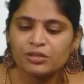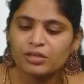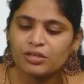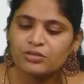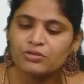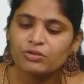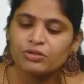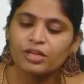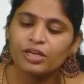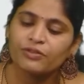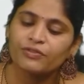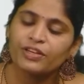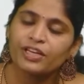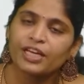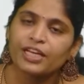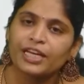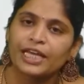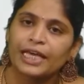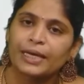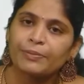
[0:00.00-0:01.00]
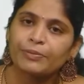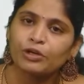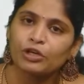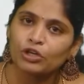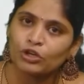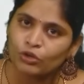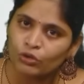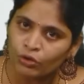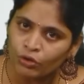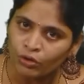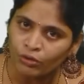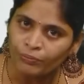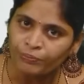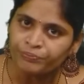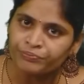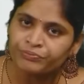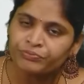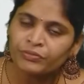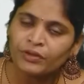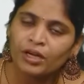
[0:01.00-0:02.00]
so that we can able to
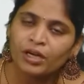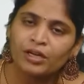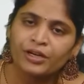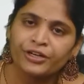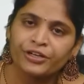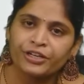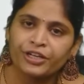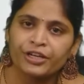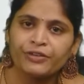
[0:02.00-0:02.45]
retrieve the